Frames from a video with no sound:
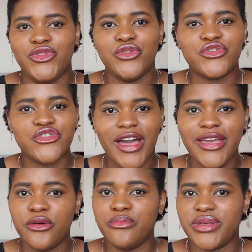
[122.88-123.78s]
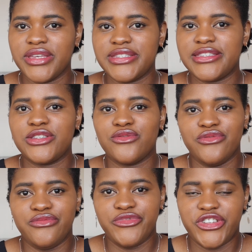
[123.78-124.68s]
you try your best
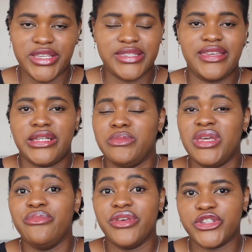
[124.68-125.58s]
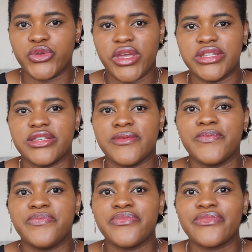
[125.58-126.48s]
to just get maybe a 20
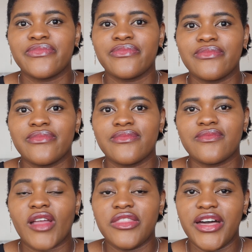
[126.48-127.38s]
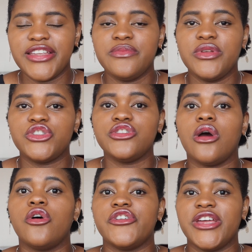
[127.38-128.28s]
that means you're
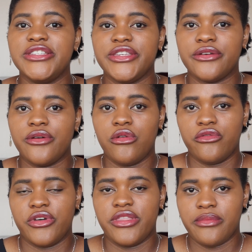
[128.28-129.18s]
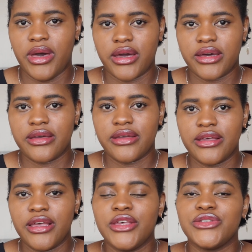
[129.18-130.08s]
already over the mark
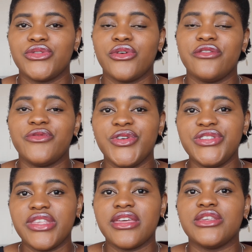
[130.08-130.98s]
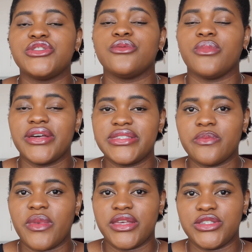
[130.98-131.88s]
so the first thing is to
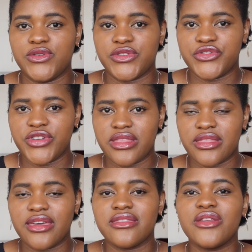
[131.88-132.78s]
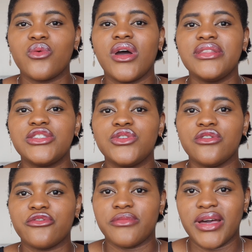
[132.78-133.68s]
maximize your strength. And then once
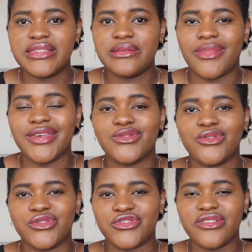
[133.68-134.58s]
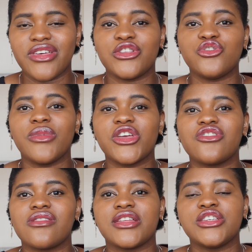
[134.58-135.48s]
you've maximized on your strength and you make
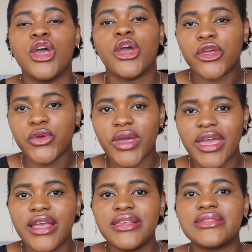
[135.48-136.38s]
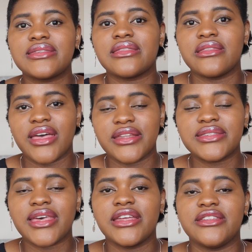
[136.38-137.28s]
sure that you ace that
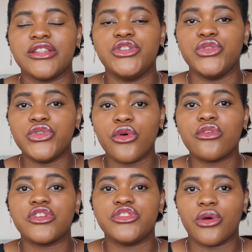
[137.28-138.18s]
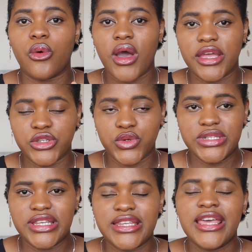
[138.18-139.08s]
side that you know that you're quite
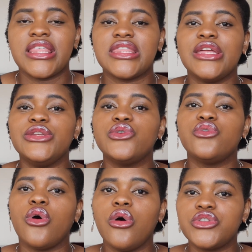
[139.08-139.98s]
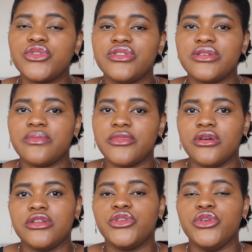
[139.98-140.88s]
good at, then you go to the
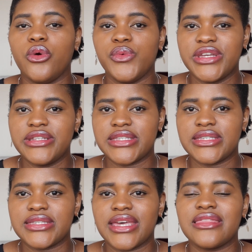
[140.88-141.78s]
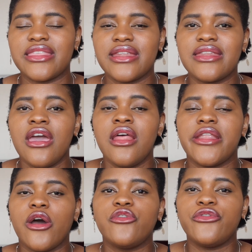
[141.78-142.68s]
uh, to your weaknesses and then
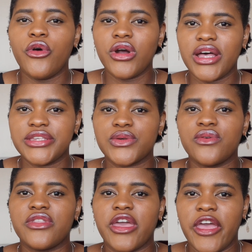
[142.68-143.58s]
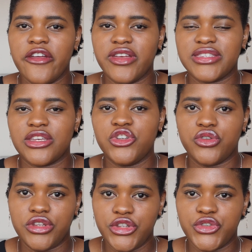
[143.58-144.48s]
now focus on the areas that
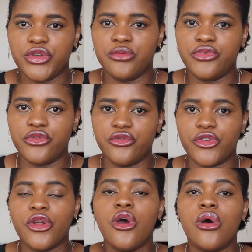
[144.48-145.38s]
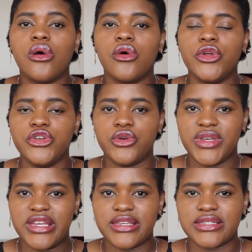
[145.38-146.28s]
you need to improve on on your
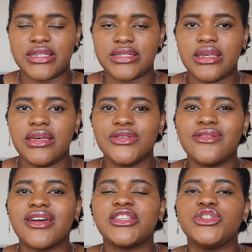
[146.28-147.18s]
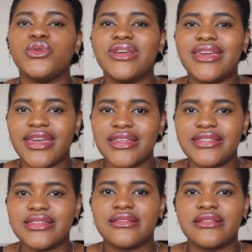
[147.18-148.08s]
weaknesses so that you
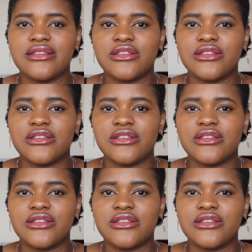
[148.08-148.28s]
get